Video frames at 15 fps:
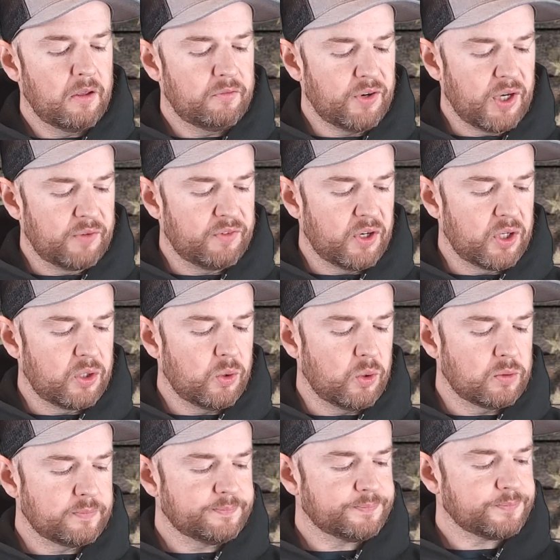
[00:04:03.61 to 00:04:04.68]
very, very
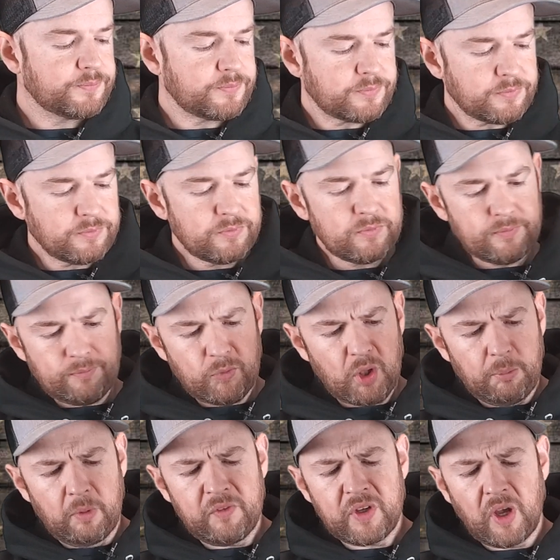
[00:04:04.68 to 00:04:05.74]
cool.
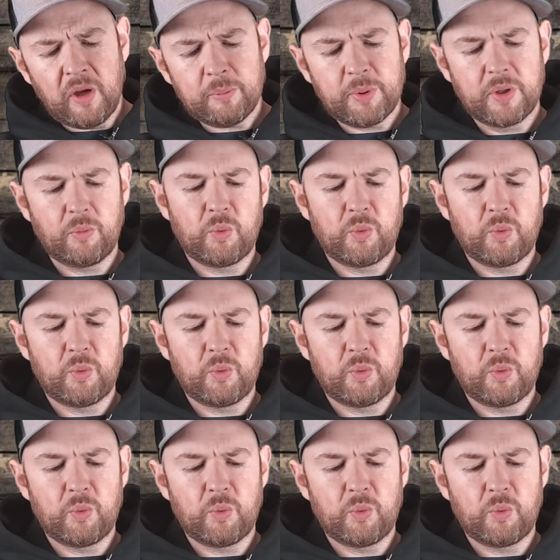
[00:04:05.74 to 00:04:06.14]
Moving up,